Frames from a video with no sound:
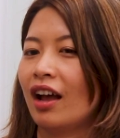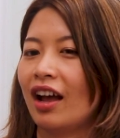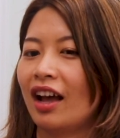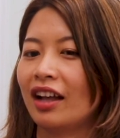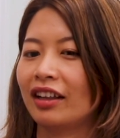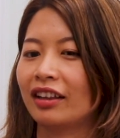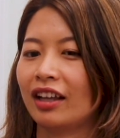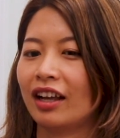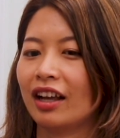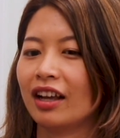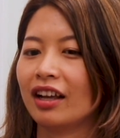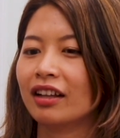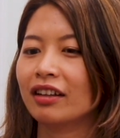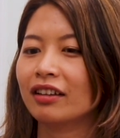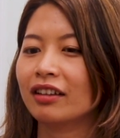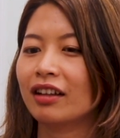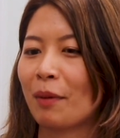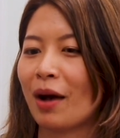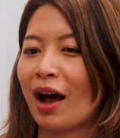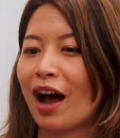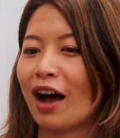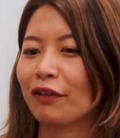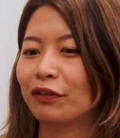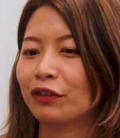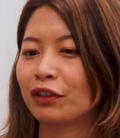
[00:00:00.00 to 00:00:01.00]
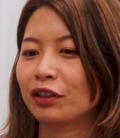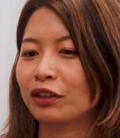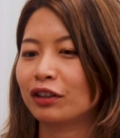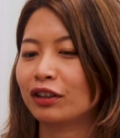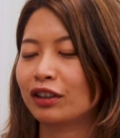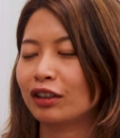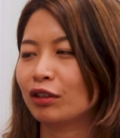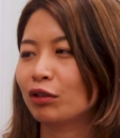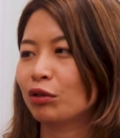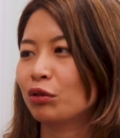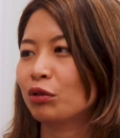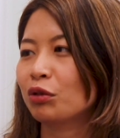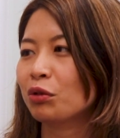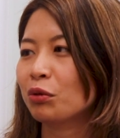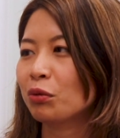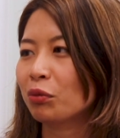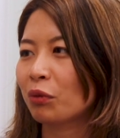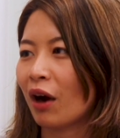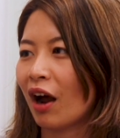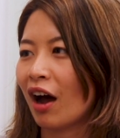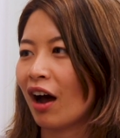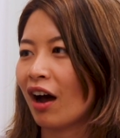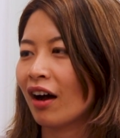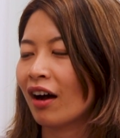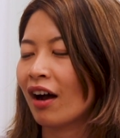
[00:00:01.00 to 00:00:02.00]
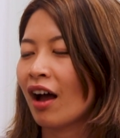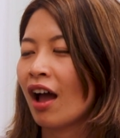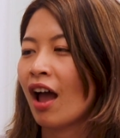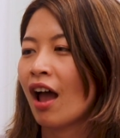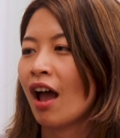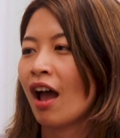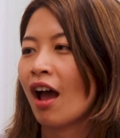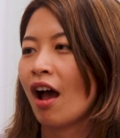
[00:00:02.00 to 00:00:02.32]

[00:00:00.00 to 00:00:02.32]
And then after these 2 rounds,